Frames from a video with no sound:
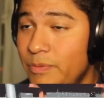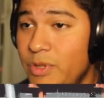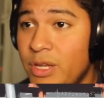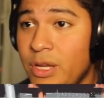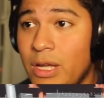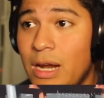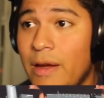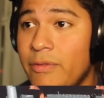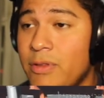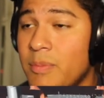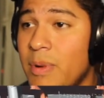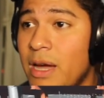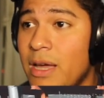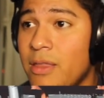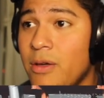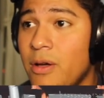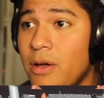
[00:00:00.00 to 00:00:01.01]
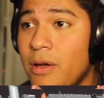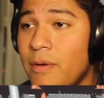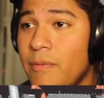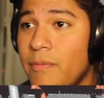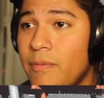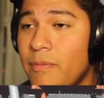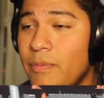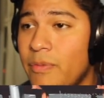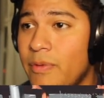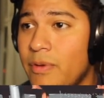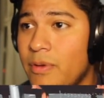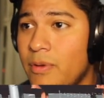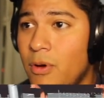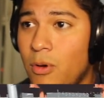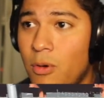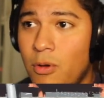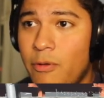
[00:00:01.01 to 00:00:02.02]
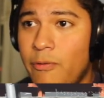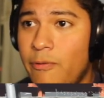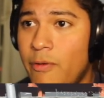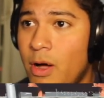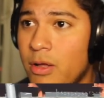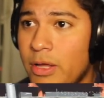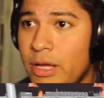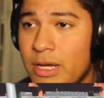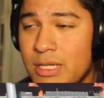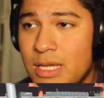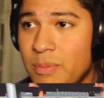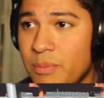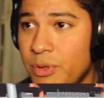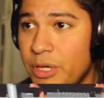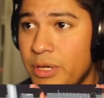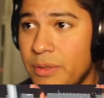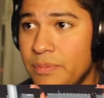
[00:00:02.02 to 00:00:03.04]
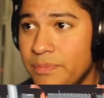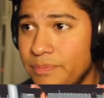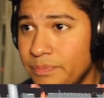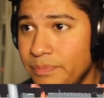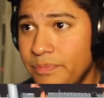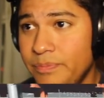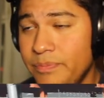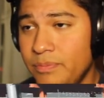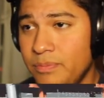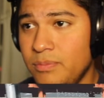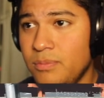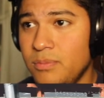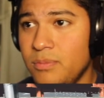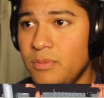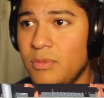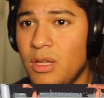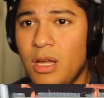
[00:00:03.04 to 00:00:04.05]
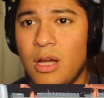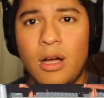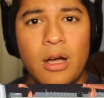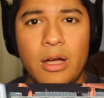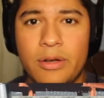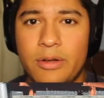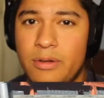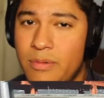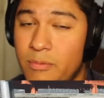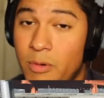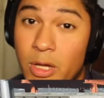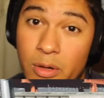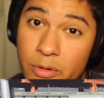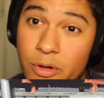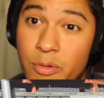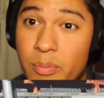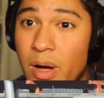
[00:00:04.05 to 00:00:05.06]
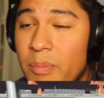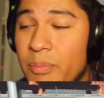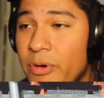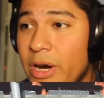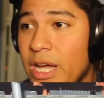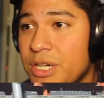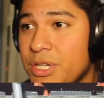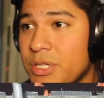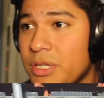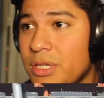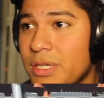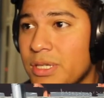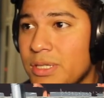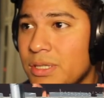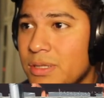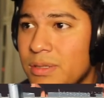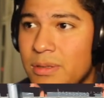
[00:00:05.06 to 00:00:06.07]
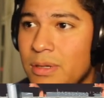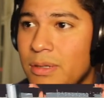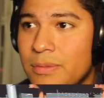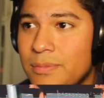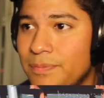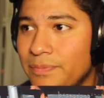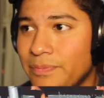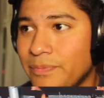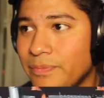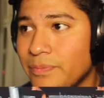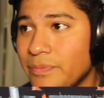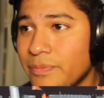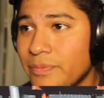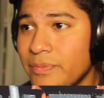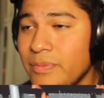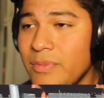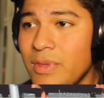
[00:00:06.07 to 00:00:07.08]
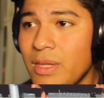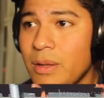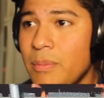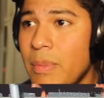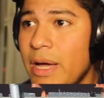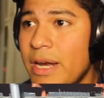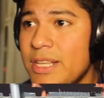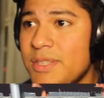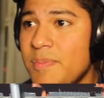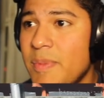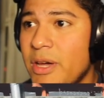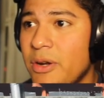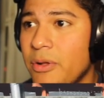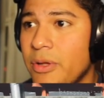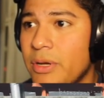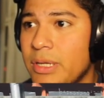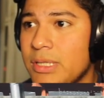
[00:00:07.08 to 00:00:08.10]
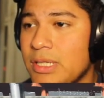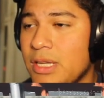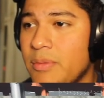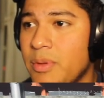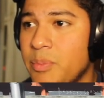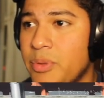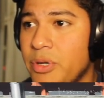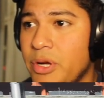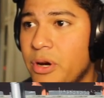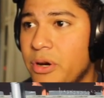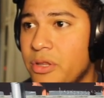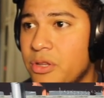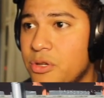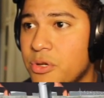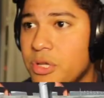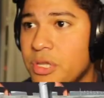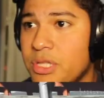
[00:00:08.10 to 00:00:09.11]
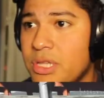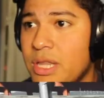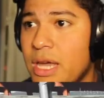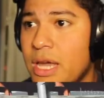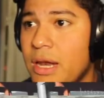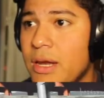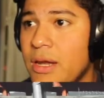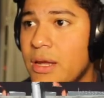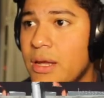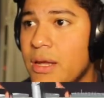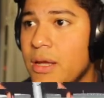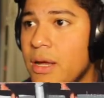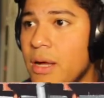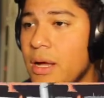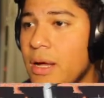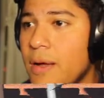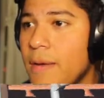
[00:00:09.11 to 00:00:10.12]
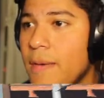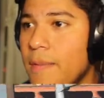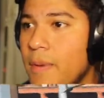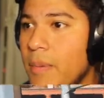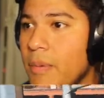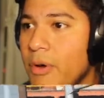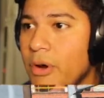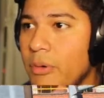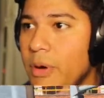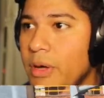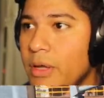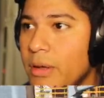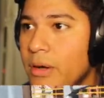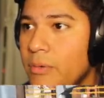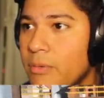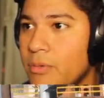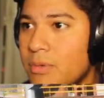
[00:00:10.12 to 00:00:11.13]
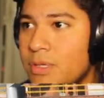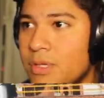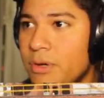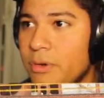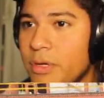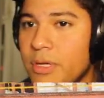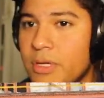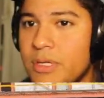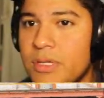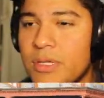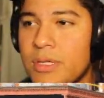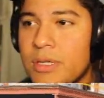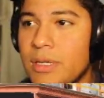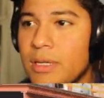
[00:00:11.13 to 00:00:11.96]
you're gonna have to buy the whole fog light assembly. Uh, well, a new bumper actually, because mine is metal, and it's gonna be pretty hard to drill into that. Um, I'm going around. I don't to screw this.